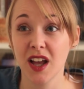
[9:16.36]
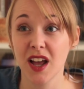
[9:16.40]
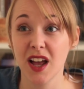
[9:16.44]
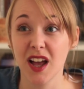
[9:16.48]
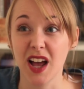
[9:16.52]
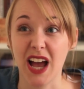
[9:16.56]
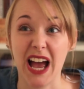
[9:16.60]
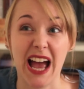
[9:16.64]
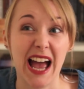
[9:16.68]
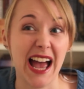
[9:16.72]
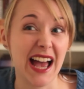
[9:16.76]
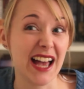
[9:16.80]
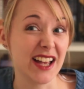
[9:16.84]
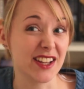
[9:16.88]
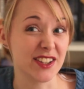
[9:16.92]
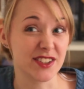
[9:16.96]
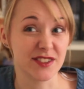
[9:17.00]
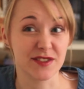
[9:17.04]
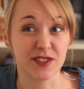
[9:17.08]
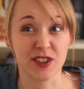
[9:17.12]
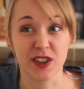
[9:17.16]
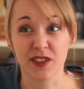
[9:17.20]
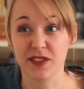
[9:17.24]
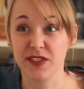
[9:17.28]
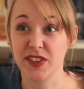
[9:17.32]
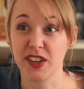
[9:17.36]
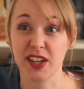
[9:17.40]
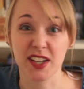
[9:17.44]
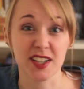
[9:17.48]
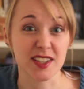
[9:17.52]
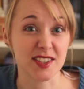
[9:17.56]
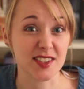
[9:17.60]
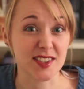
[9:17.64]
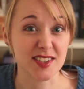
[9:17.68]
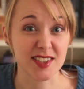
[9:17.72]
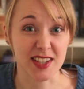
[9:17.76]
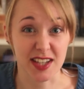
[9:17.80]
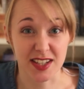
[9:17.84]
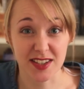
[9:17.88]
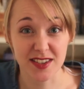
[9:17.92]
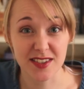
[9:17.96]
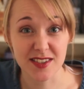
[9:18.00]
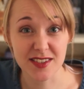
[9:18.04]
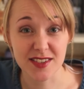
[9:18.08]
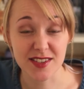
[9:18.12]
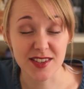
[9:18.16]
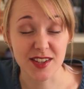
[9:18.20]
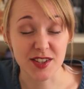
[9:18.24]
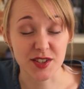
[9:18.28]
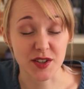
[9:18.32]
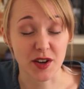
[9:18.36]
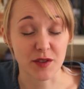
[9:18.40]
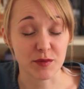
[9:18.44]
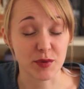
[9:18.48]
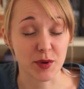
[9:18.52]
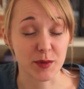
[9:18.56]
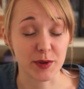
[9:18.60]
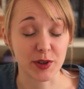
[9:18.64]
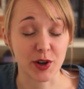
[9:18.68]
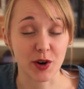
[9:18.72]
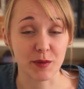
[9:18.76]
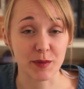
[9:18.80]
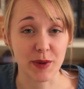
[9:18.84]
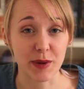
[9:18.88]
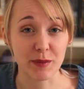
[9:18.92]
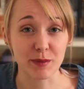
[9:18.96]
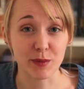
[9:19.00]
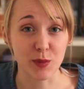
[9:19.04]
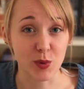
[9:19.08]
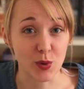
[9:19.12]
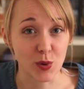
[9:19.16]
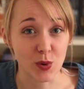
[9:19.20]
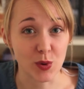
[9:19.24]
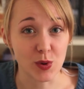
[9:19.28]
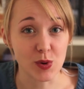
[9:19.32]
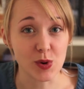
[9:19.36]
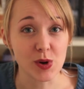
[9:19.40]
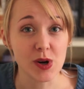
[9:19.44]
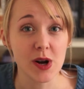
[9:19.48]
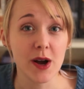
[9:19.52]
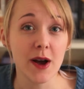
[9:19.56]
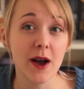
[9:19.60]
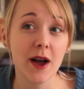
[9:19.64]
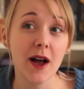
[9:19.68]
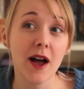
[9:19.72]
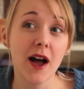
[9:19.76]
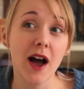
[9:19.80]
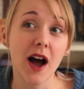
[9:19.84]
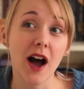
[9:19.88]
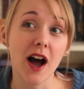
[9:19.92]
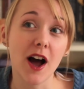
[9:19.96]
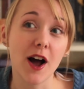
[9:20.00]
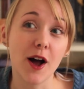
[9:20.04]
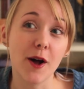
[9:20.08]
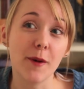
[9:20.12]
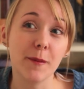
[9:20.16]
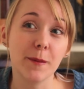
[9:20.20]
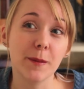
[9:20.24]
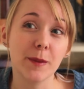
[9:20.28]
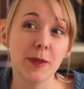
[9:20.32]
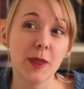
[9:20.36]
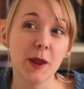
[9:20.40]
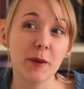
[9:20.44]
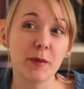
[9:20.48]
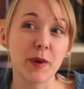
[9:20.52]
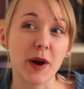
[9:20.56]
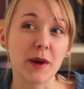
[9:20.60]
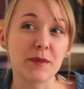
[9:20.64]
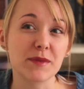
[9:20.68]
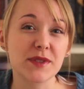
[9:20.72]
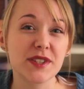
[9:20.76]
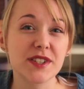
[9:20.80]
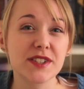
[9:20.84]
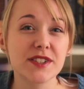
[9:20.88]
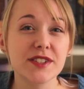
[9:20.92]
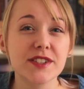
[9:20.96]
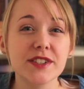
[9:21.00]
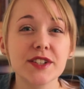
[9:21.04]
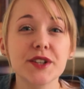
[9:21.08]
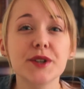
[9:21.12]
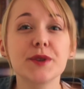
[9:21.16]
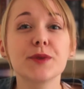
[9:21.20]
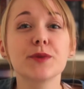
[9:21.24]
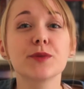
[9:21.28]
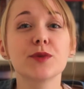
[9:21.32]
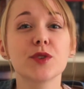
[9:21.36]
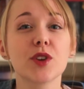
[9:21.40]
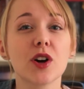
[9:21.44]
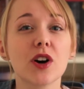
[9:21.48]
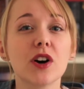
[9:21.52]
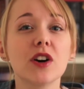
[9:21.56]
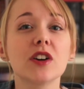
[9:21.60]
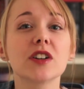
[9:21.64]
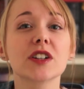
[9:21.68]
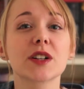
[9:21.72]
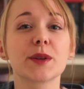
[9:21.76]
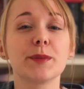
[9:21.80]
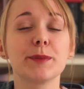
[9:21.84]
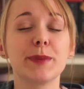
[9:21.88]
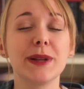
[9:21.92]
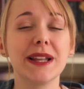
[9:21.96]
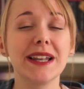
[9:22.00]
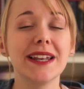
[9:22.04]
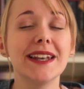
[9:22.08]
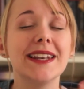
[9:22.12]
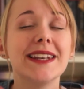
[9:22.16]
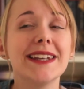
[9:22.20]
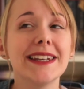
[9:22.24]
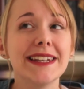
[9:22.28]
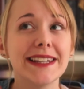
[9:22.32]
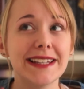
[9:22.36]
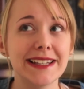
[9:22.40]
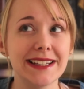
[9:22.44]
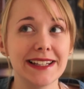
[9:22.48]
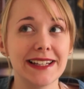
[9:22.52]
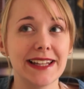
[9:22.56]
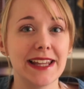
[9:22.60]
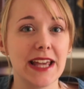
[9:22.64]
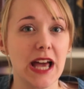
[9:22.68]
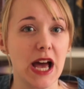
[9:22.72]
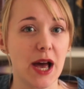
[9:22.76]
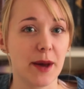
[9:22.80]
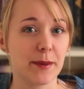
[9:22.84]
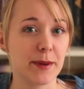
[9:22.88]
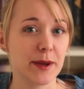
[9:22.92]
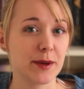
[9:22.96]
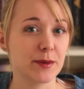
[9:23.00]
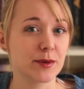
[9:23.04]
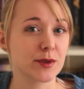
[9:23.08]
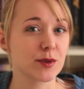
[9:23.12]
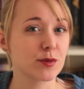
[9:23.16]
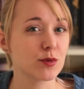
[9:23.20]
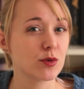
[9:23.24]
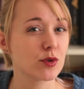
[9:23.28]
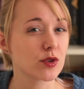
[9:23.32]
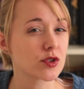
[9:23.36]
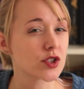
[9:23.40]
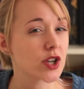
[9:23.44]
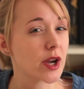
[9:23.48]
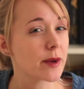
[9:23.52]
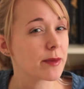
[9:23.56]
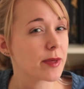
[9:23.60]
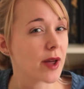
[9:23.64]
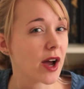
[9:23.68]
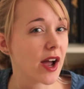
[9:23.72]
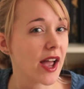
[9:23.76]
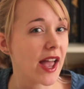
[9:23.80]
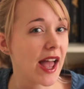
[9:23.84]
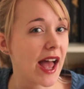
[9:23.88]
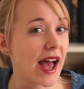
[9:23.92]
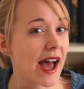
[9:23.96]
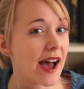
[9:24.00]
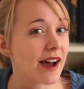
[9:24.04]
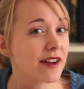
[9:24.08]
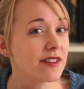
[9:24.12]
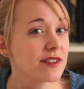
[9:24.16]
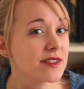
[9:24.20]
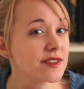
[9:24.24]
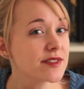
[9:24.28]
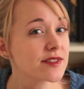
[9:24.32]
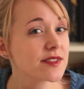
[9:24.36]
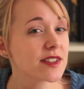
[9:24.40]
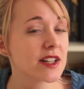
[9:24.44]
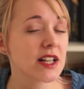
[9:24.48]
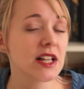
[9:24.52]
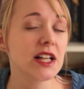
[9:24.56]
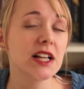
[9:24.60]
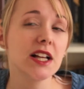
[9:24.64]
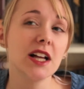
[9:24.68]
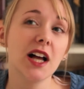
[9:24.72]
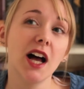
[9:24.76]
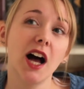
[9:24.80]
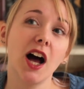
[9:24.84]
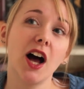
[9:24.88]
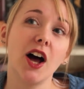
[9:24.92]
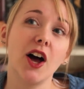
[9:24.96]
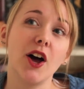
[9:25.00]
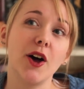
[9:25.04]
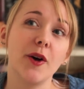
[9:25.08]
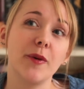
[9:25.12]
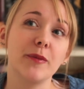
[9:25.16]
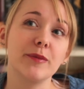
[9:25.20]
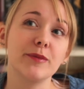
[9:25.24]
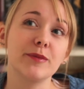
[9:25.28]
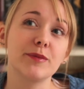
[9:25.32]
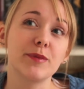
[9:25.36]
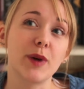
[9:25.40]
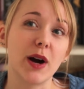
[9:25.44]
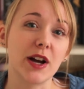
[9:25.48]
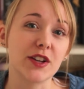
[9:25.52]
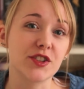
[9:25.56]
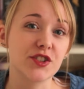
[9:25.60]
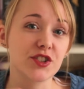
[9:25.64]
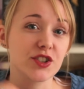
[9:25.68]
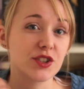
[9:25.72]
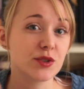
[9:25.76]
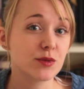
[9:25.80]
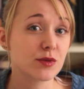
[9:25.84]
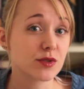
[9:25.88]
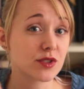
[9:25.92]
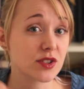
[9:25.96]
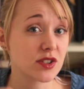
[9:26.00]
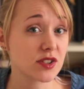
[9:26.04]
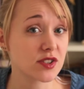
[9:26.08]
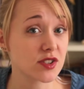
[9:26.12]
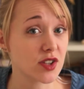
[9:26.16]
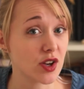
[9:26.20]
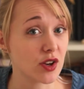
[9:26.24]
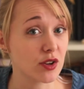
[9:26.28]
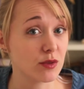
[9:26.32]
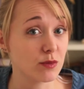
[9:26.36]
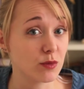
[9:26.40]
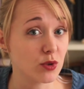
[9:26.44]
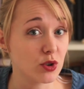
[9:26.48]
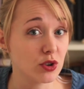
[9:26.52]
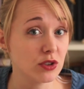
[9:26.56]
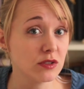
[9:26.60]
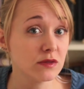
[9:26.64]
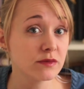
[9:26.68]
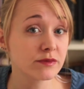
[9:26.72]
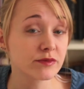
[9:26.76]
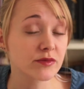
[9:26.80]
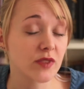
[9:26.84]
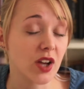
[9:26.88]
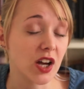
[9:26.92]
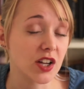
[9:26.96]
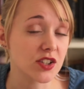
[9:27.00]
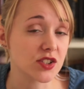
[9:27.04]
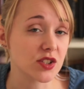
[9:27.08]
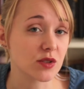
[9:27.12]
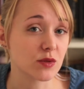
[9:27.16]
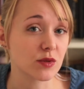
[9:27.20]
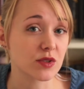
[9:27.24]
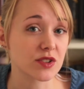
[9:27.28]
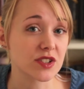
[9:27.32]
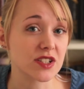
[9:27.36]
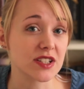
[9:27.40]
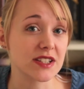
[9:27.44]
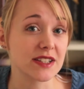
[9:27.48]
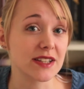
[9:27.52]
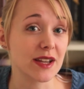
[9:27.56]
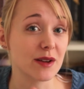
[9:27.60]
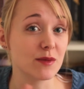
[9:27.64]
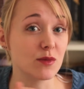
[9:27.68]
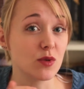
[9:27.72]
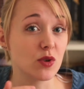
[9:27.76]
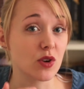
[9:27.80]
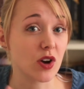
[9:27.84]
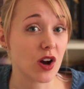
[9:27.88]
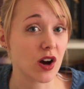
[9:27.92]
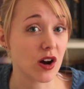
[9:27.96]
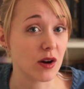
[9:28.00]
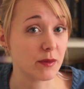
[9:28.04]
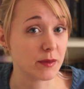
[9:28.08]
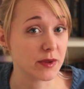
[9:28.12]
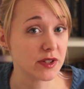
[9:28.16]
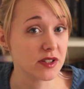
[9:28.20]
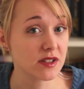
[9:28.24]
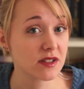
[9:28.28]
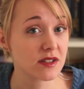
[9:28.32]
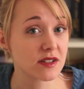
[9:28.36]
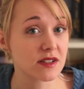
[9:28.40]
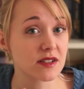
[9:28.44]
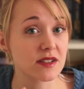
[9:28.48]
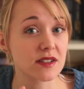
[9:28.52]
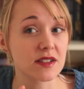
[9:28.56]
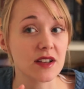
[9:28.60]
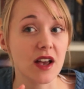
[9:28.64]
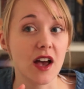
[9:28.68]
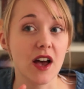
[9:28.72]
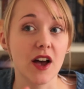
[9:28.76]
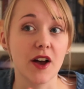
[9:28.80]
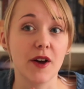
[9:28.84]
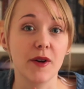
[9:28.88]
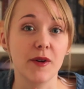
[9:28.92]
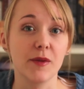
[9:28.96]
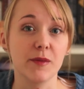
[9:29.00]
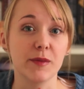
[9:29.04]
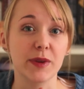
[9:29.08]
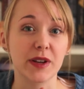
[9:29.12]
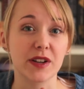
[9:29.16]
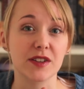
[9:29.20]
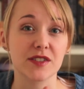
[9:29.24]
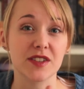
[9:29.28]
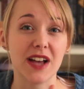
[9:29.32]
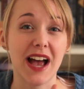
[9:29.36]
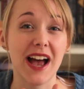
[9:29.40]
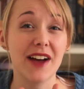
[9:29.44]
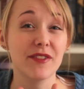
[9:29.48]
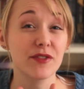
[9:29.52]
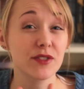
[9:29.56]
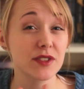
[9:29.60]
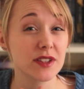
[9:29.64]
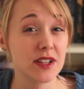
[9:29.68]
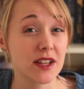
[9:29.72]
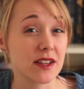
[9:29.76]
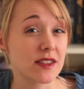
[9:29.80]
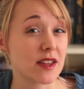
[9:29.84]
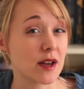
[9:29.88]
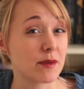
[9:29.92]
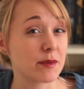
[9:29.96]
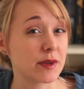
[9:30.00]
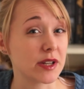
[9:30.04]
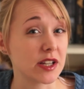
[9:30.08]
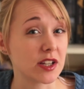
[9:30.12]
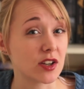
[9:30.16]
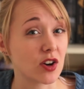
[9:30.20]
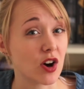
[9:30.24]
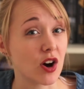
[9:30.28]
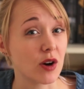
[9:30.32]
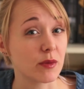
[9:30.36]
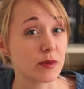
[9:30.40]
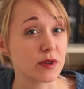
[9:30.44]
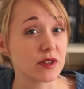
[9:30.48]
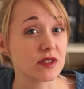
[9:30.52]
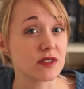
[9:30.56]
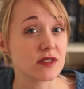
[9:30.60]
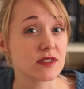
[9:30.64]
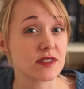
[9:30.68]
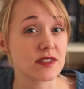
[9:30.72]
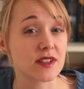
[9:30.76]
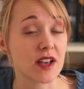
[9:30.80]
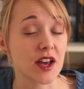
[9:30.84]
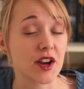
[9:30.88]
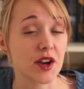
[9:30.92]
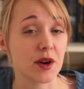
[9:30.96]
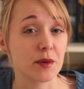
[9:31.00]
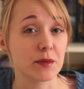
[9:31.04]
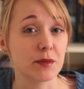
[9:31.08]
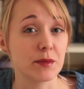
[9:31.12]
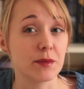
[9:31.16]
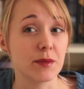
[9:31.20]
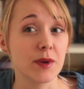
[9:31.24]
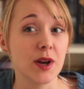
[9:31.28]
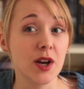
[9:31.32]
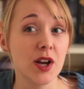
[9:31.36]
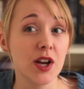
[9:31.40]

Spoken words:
a handful of things since, so I've probably got a bit more. But I'm still not completely happy with the wardrobe that I have. But I do want to sew more. I do want to knit more garments because I haven't knit that many garments, and I'm